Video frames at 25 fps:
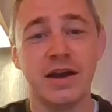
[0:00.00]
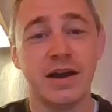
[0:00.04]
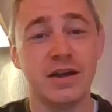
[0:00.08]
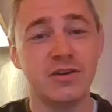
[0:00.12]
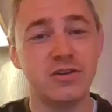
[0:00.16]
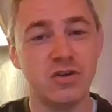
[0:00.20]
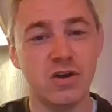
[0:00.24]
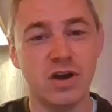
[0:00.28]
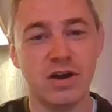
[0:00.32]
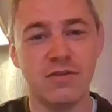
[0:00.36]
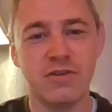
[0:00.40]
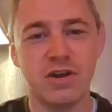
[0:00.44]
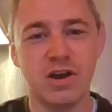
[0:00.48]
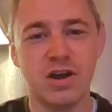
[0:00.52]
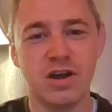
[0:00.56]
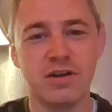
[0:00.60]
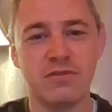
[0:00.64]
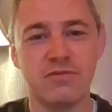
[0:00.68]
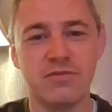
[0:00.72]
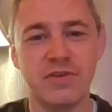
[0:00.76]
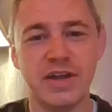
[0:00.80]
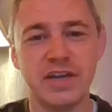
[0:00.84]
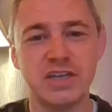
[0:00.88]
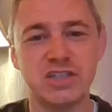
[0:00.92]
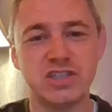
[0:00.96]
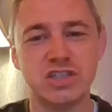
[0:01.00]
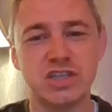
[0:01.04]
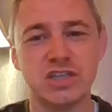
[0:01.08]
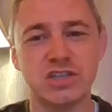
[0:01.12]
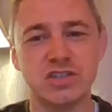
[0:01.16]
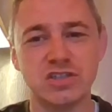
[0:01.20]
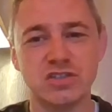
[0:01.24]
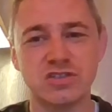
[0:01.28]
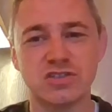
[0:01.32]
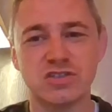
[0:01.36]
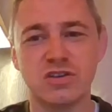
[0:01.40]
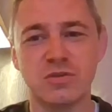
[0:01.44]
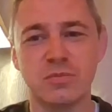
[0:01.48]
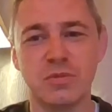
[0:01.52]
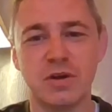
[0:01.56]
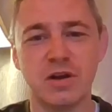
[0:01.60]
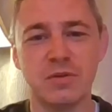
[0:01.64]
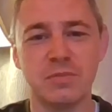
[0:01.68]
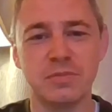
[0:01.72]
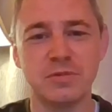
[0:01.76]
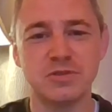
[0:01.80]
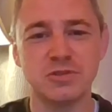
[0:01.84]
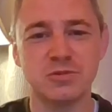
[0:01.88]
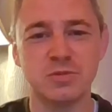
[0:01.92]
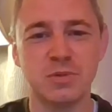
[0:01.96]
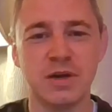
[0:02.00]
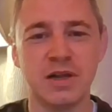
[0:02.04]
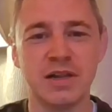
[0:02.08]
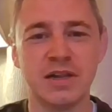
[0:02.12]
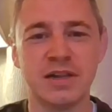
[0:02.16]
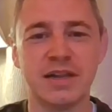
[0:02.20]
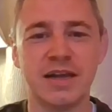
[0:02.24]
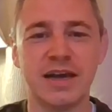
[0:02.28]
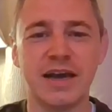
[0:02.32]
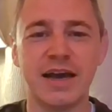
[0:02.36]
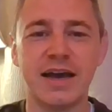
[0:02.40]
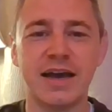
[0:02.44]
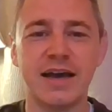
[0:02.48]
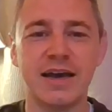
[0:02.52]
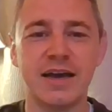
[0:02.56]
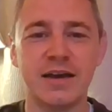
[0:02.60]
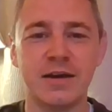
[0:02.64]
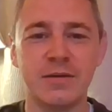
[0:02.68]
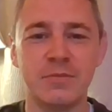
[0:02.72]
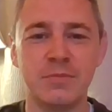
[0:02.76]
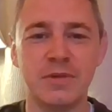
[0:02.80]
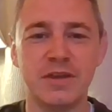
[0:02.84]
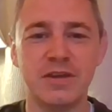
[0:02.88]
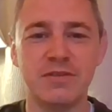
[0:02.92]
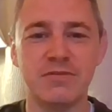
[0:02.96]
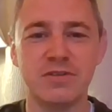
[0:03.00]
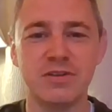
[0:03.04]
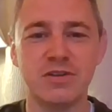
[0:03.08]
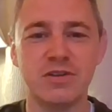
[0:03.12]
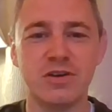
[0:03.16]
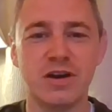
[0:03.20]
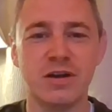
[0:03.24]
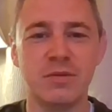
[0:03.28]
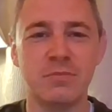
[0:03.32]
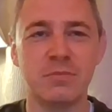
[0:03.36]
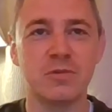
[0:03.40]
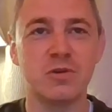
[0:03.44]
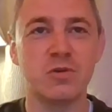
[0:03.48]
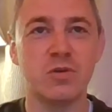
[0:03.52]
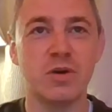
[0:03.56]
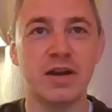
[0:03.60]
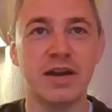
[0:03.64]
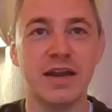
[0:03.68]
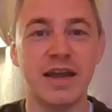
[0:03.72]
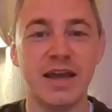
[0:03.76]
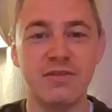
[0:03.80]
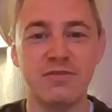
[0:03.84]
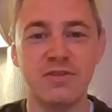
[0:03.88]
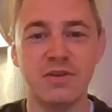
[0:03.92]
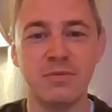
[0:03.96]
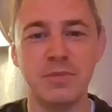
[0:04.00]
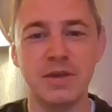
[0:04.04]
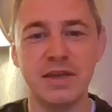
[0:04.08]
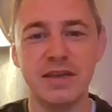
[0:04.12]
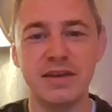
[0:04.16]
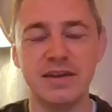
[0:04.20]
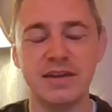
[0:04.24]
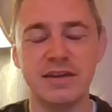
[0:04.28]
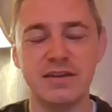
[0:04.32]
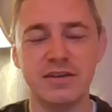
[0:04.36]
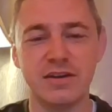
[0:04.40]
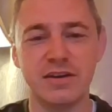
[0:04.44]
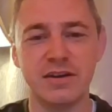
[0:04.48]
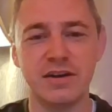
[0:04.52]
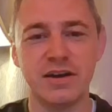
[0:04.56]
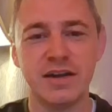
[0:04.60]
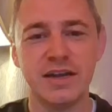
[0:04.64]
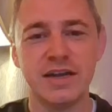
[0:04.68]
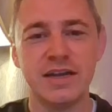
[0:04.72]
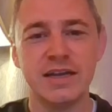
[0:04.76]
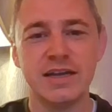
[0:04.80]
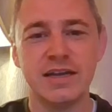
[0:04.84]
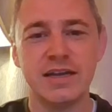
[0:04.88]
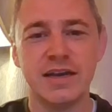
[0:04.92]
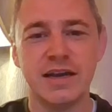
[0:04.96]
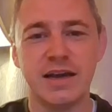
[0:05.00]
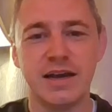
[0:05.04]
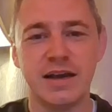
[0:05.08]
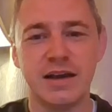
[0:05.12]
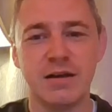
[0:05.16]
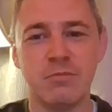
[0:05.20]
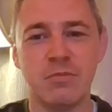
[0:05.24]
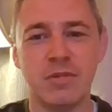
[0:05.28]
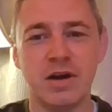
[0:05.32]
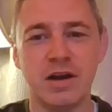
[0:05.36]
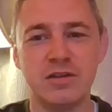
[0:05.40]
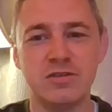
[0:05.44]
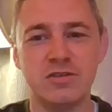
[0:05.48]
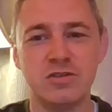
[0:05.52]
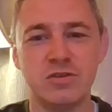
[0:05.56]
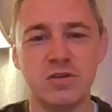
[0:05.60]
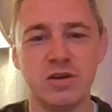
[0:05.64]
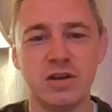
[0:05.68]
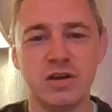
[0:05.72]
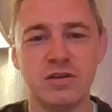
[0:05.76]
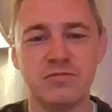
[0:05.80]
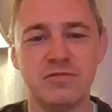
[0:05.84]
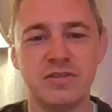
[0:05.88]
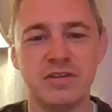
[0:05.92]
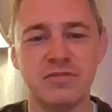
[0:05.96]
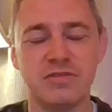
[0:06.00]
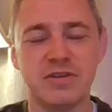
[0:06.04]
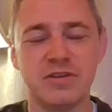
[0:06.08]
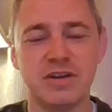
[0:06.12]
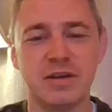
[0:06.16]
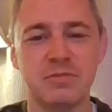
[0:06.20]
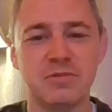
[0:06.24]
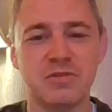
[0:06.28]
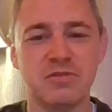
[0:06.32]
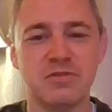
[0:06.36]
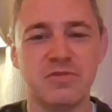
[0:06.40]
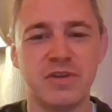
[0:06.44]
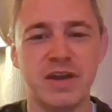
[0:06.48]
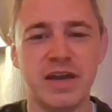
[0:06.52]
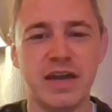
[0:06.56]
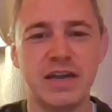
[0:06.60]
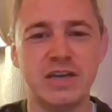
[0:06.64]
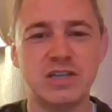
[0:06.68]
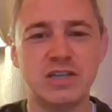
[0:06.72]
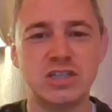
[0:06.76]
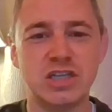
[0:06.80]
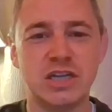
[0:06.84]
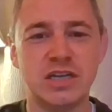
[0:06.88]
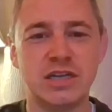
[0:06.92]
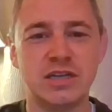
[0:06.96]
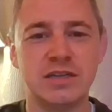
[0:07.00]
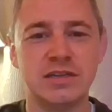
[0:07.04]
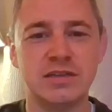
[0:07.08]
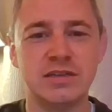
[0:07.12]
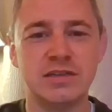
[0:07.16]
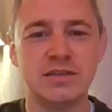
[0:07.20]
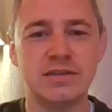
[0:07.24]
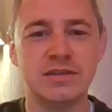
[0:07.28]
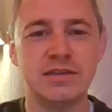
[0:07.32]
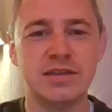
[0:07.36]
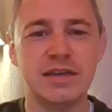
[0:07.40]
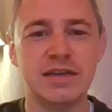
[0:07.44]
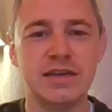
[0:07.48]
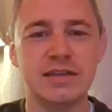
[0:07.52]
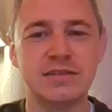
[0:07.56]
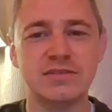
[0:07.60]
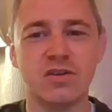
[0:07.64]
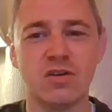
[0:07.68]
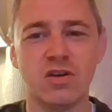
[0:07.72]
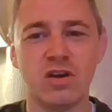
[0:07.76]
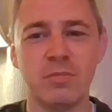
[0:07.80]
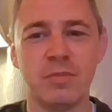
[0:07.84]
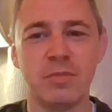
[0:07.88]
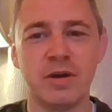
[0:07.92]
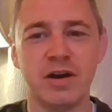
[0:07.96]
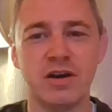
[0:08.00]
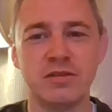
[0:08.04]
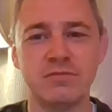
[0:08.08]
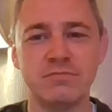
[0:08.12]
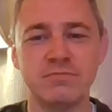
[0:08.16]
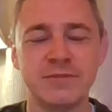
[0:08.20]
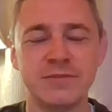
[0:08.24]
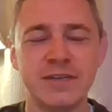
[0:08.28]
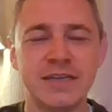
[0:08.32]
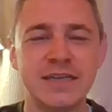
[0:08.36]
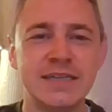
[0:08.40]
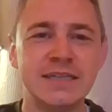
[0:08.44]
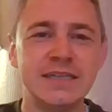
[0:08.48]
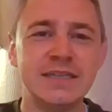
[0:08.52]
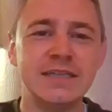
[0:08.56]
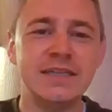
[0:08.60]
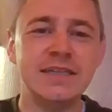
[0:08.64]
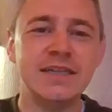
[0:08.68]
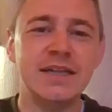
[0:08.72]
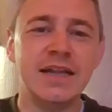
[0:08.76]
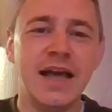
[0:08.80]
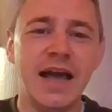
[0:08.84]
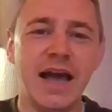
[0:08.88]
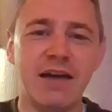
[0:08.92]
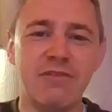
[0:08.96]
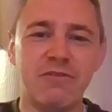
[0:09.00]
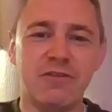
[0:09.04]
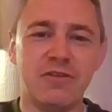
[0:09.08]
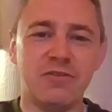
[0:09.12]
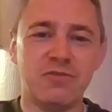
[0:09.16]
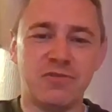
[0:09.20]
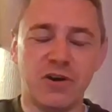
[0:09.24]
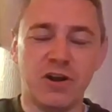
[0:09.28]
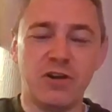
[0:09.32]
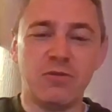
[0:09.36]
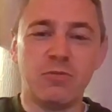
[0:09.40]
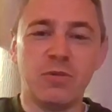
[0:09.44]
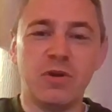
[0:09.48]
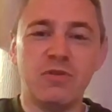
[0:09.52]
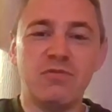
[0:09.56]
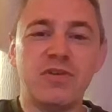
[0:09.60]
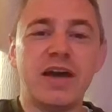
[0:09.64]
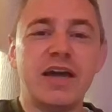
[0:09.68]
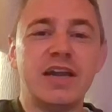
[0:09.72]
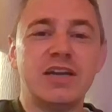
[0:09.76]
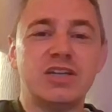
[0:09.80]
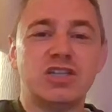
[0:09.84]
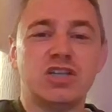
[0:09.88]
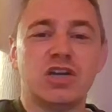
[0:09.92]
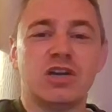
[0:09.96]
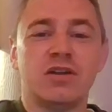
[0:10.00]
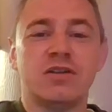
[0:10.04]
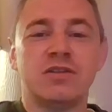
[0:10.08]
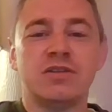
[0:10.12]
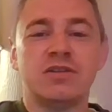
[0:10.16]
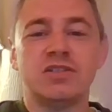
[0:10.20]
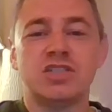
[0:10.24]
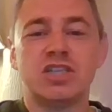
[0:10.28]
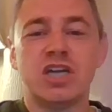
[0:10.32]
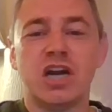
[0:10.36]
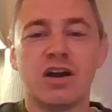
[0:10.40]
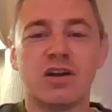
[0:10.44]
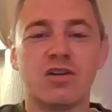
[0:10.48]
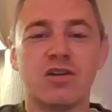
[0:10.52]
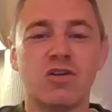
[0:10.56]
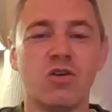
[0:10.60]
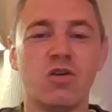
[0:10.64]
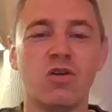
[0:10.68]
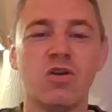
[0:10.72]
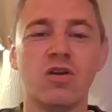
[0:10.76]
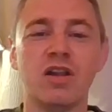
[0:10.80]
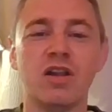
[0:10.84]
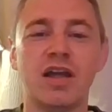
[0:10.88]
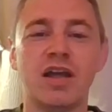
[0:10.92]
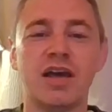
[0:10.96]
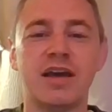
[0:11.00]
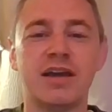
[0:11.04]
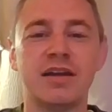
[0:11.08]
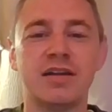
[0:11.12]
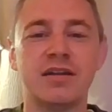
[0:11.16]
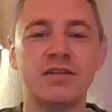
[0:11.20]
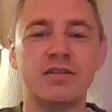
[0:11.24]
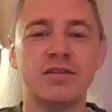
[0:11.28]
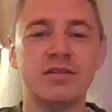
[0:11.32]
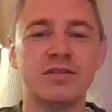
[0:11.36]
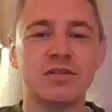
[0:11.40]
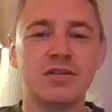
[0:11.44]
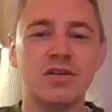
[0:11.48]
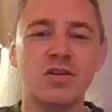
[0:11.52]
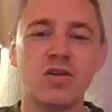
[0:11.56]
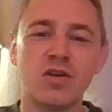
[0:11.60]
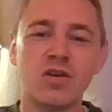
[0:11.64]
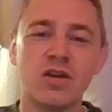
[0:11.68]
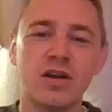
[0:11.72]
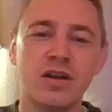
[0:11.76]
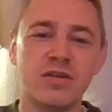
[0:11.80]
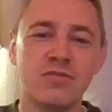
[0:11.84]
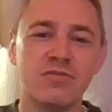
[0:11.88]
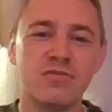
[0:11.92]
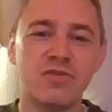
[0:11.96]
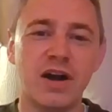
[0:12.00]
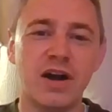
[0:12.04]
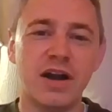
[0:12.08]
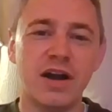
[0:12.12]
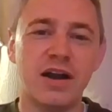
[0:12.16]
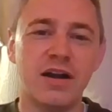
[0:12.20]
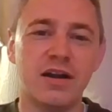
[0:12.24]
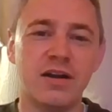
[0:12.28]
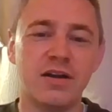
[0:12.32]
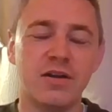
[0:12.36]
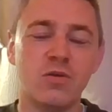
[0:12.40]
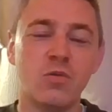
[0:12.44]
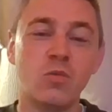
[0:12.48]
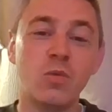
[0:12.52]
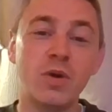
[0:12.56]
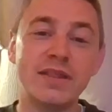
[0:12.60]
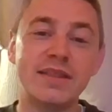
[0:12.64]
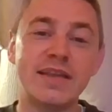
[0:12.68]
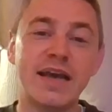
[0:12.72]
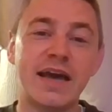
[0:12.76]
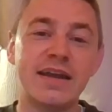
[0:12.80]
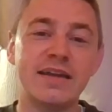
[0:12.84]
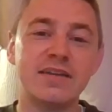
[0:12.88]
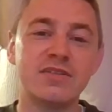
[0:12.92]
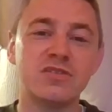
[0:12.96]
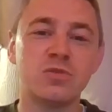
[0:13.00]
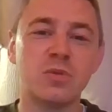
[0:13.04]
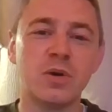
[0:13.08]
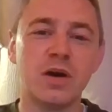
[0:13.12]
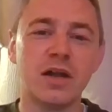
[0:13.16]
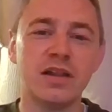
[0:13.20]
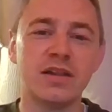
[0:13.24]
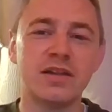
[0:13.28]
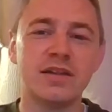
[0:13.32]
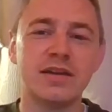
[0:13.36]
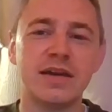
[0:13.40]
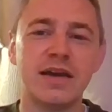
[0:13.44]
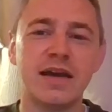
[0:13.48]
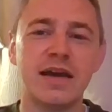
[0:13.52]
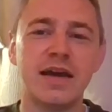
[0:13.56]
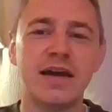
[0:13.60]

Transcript: I do have a lot of veg dishes coming up as well. Even though I'm quite a heavy meat eater, I do love different types of veg, and it's all about having fun with veg on charcoal and cooking on fire with that as well.